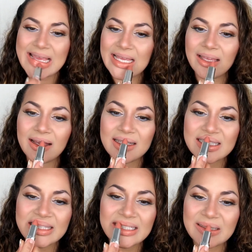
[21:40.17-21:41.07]
It has
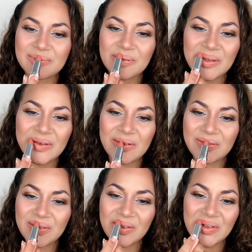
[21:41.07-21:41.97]
this
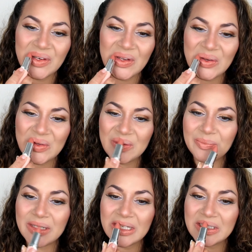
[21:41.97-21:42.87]
beautiful nude
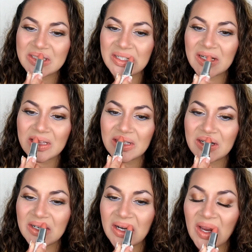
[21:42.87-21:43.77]
peach
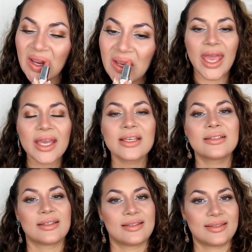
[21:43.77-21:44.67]
color. That
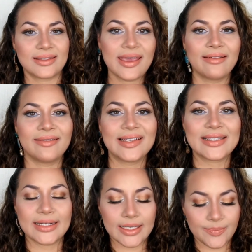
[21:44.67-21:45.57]
is a skill,
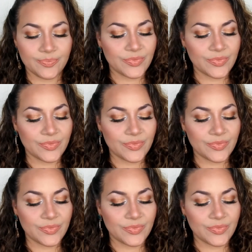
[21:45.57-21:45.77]
isn't it?